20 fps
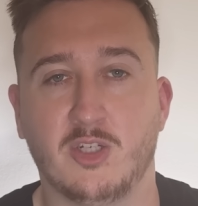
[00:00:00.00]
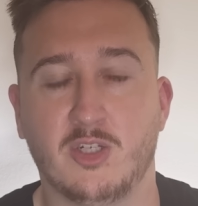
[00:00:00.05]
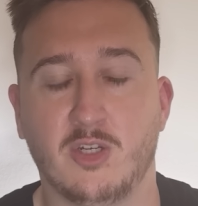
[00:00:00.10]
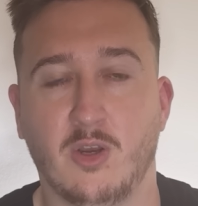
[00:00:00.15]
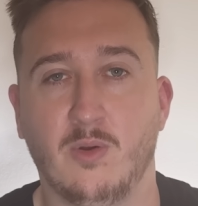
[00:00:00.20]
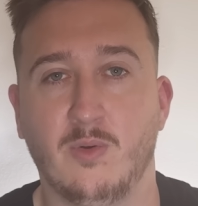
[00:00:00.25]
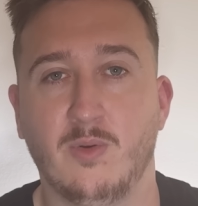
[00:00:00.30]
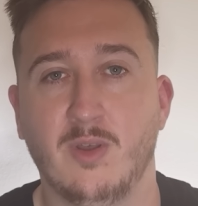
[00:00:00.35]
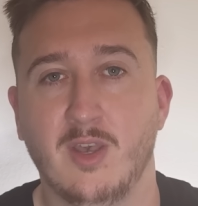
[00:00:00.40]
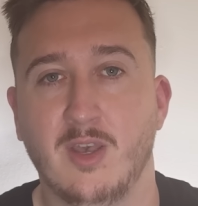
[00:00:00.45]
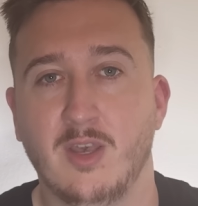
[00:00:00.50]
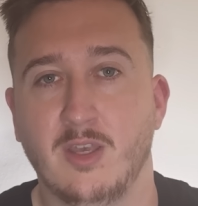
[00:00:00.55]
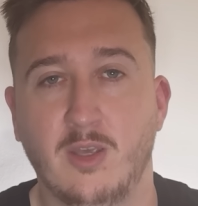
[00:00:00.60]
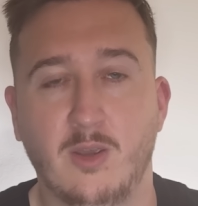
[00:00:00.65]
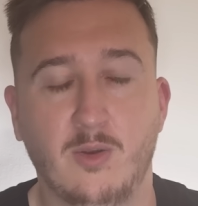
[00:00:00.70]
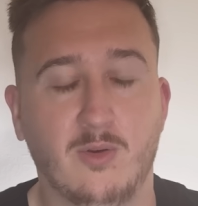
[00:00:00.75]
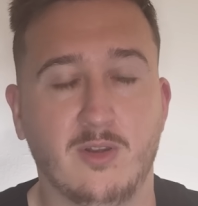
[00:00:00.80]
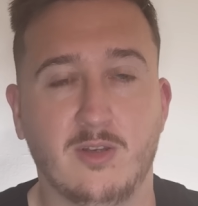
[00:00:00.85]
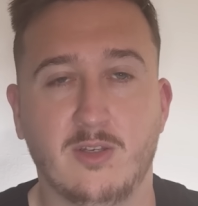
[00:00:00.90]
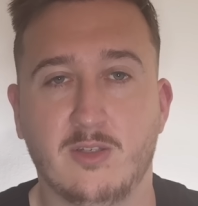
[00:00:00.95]
show
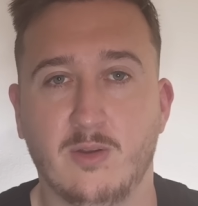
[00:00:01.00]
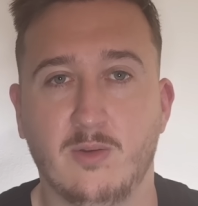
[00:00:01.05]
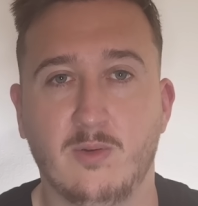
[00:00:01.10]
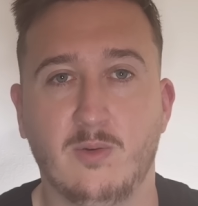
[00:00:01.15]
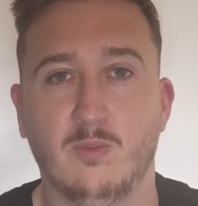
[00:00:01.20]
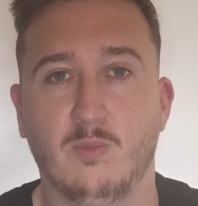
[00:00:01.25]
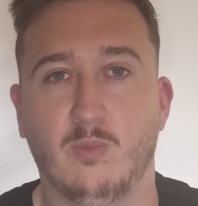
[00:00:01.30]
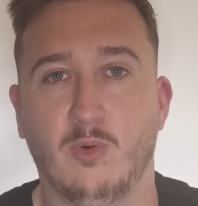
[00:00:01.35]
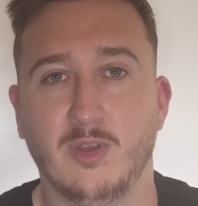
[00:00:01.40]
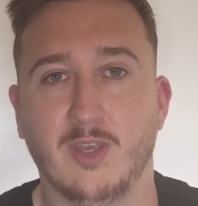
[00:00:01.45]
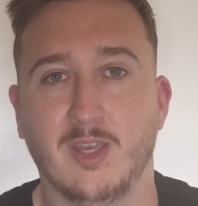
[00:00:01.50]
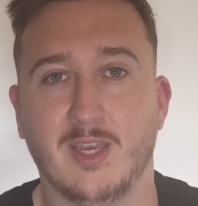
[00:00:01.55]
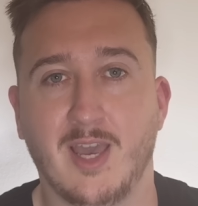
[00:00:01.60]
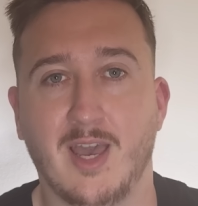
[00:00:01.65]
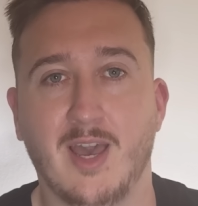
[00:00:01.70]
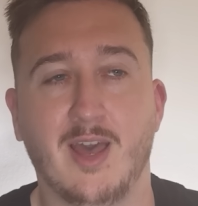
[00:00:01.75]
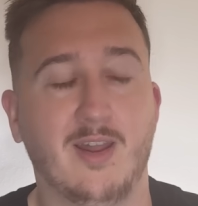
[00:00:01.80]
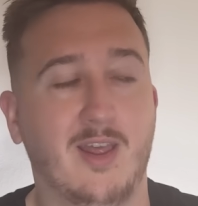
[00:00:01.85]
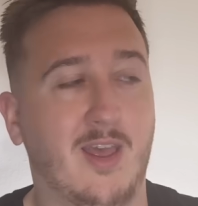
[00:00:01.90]
you can do what you can.